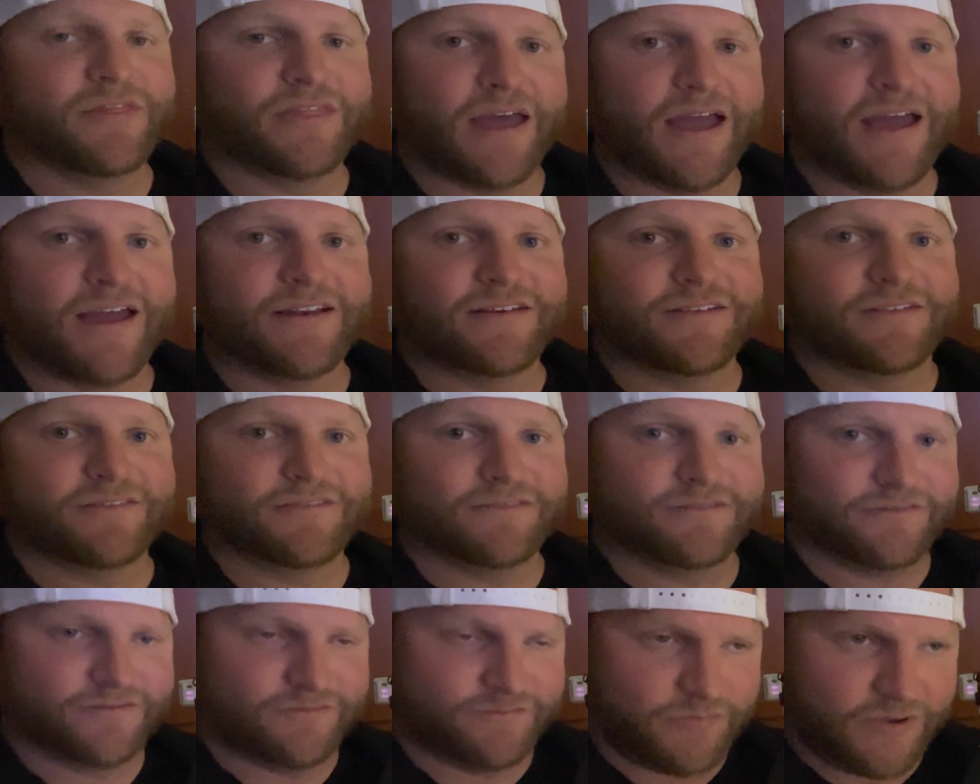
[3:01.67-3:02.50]
that
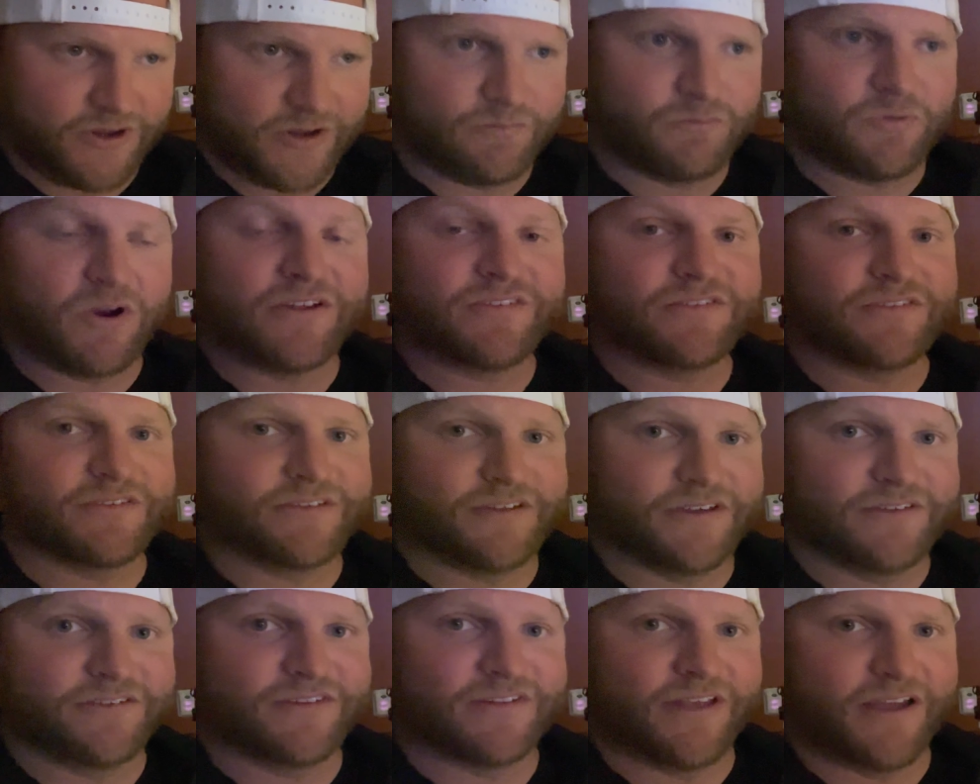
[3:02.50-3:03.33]
being present
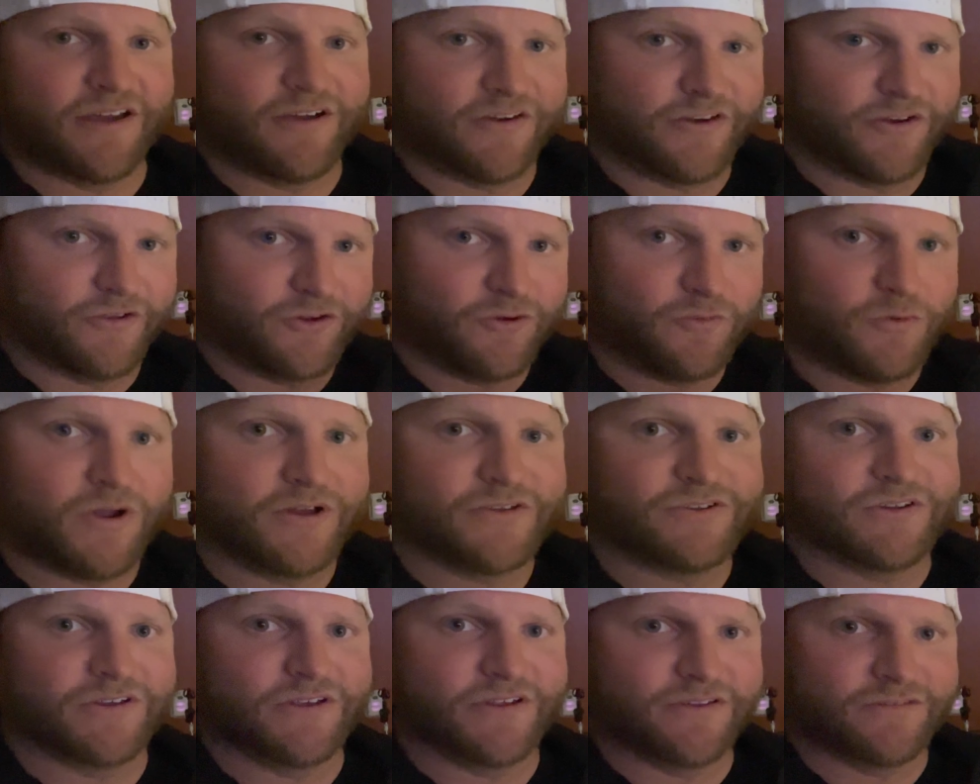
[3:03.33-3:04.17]
tense now, I know you're
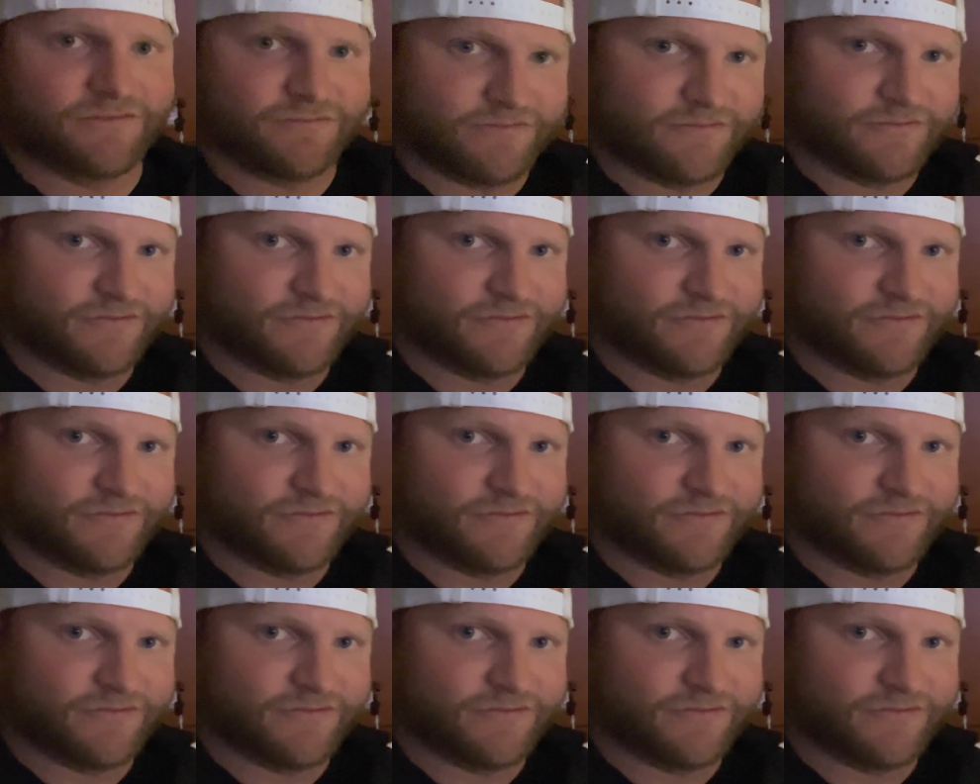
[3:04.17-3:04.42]
watching it